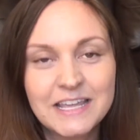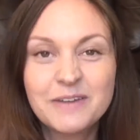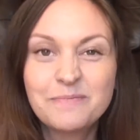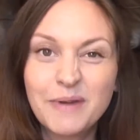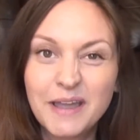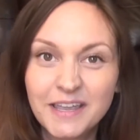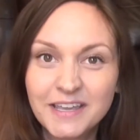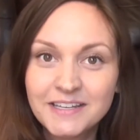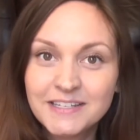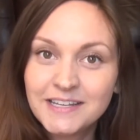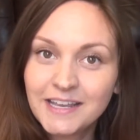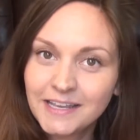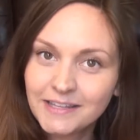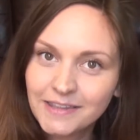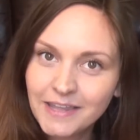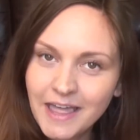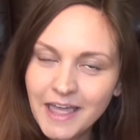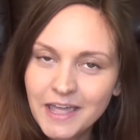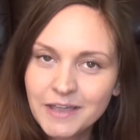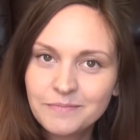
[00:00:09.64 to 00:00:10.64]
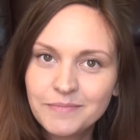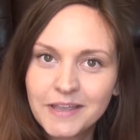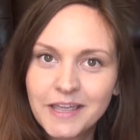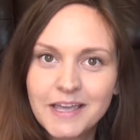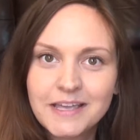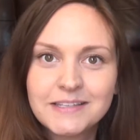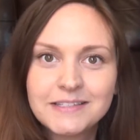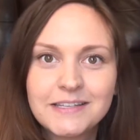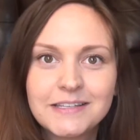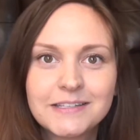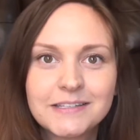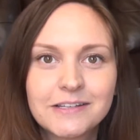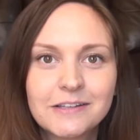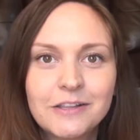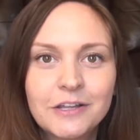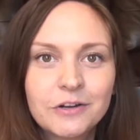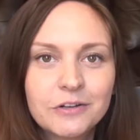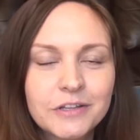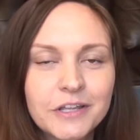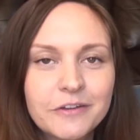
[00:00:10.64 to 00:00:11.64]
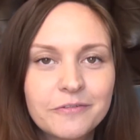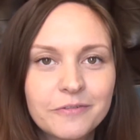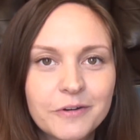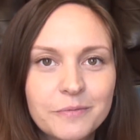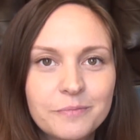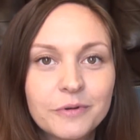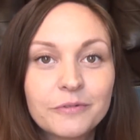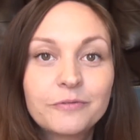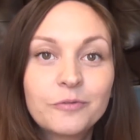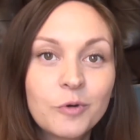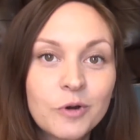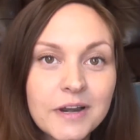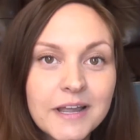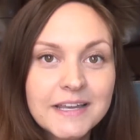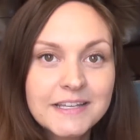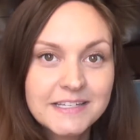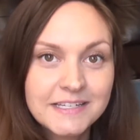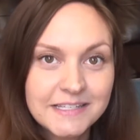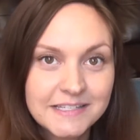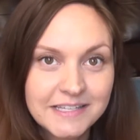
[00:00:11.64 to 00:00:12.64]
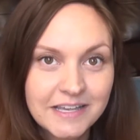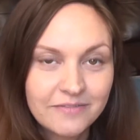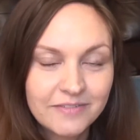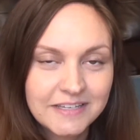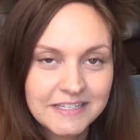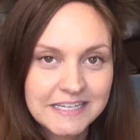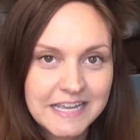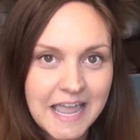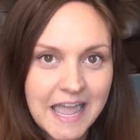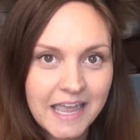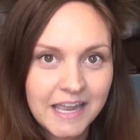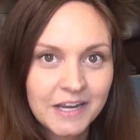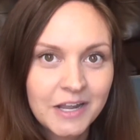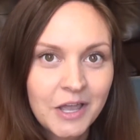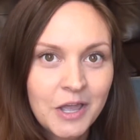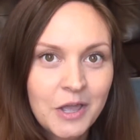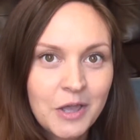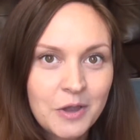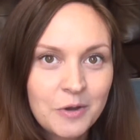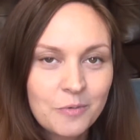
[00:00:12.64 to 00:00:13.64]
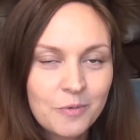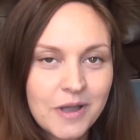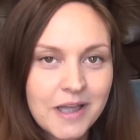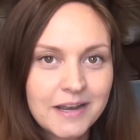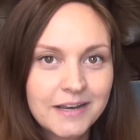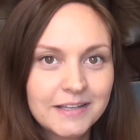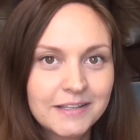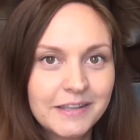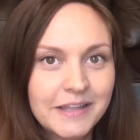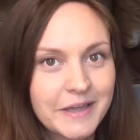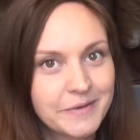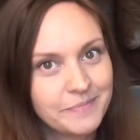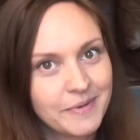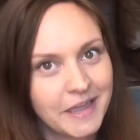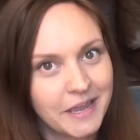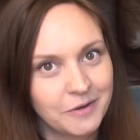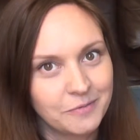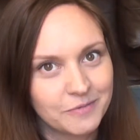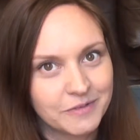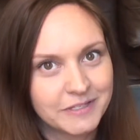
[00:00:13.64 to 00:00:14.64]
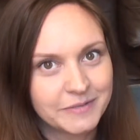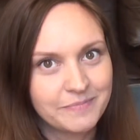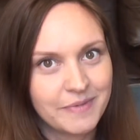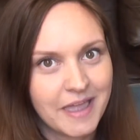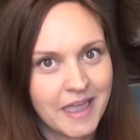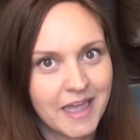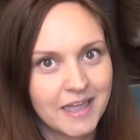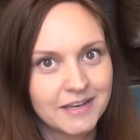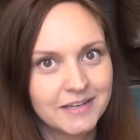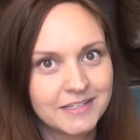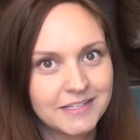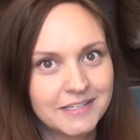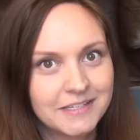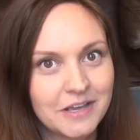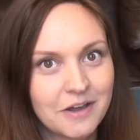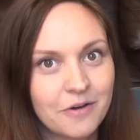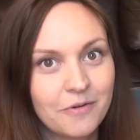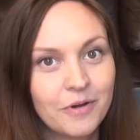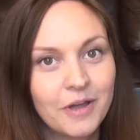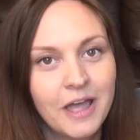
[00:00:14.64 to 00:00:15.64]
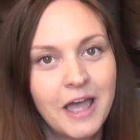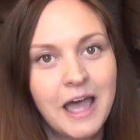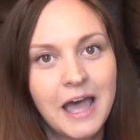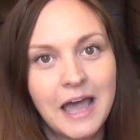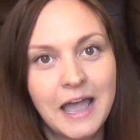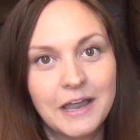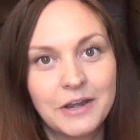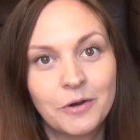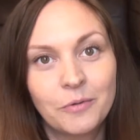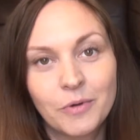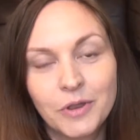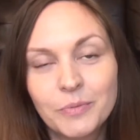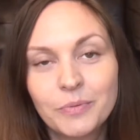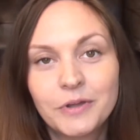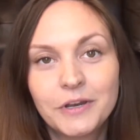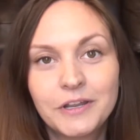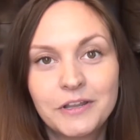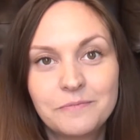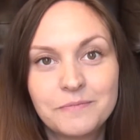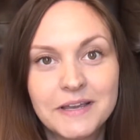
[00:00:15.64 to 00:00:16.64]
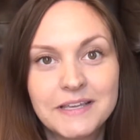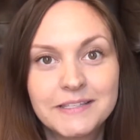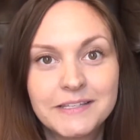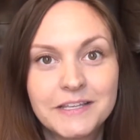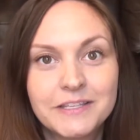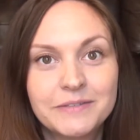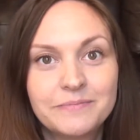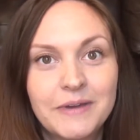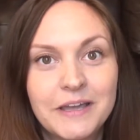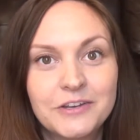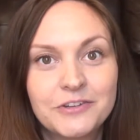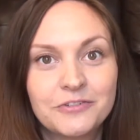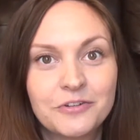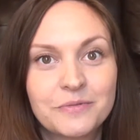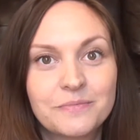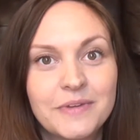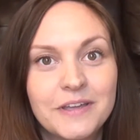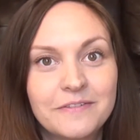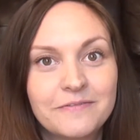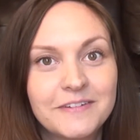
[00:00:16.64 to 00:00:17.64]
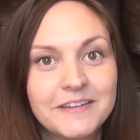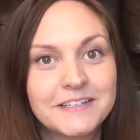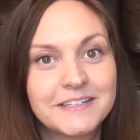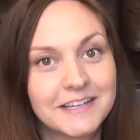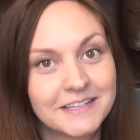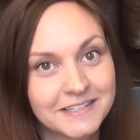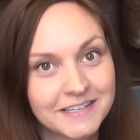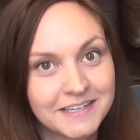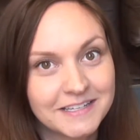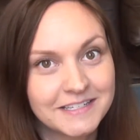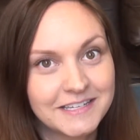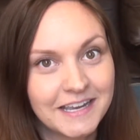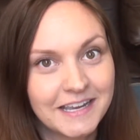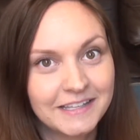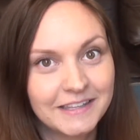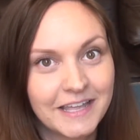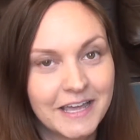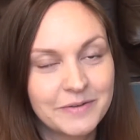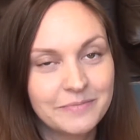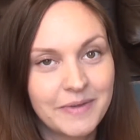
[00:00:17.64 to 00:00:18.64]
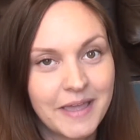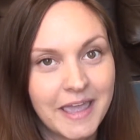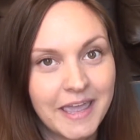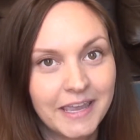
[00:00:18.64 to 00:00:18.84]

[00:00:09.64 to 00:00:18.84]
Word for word: that it might contain lead because it's clearly from before 1978 when lead paint was banned. So I don't wanna put it in my son's bedroom if it does contain lead